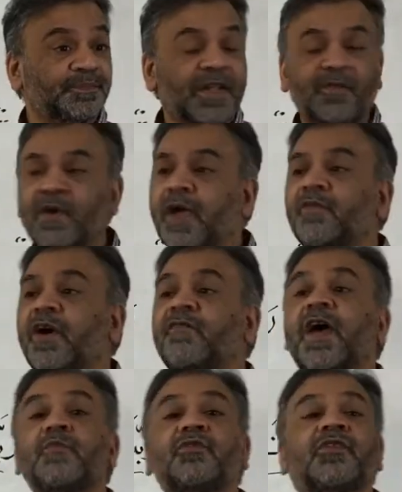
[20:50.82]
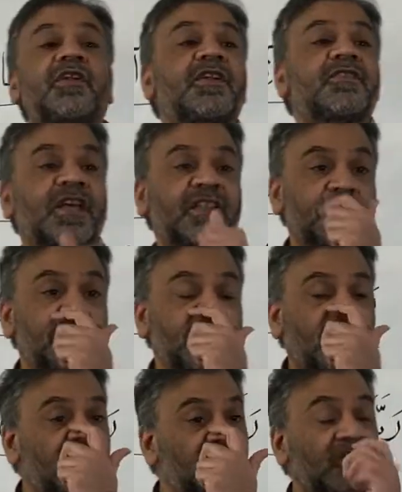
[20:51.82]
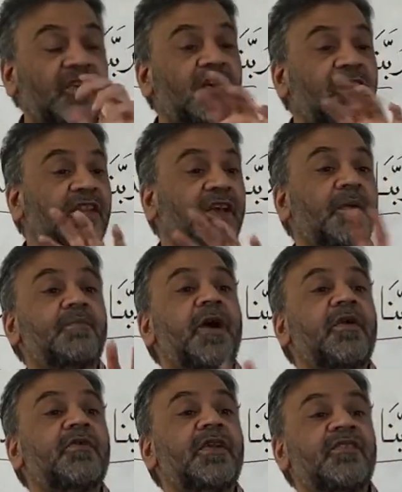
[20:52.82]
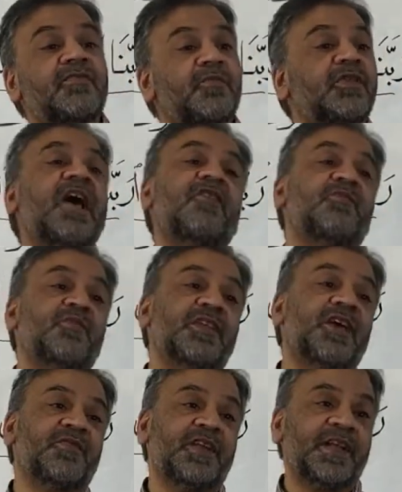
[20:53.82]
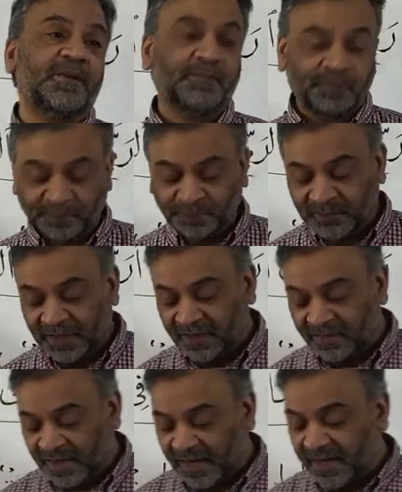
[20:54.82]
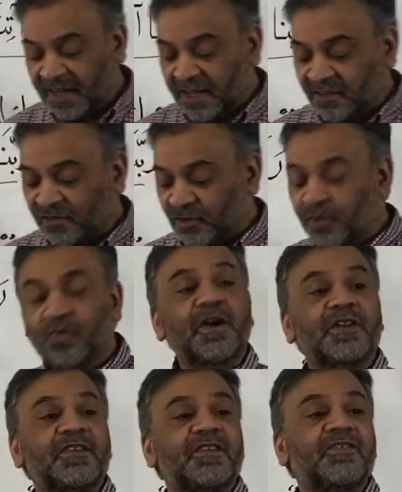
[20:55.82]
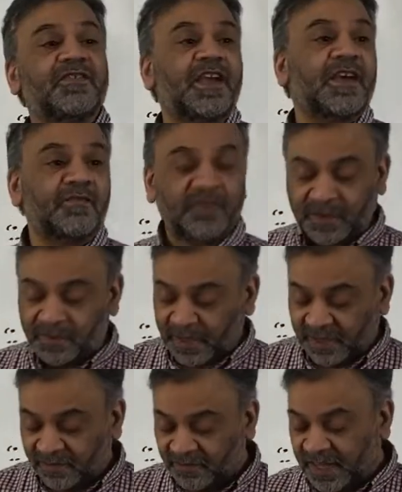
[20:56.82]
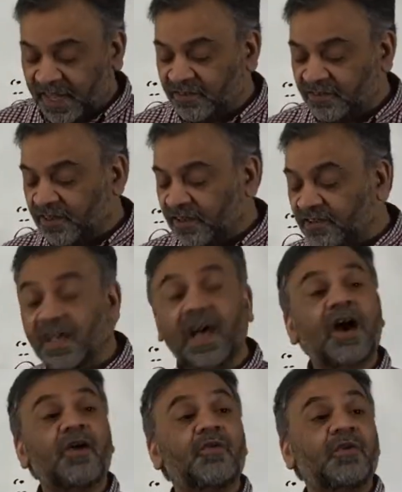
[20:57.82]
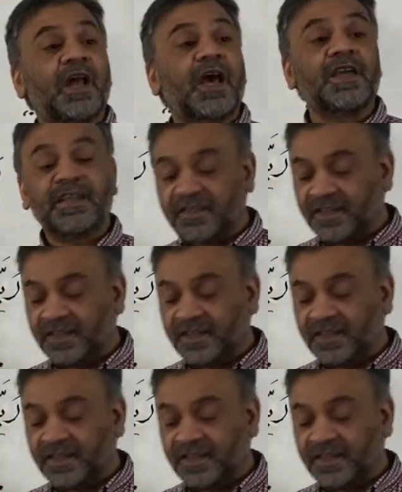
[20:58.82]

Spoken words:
Why mudarrisati? Because the compound is mudaf alayh, right. So, who are these young females? The answer is haulai.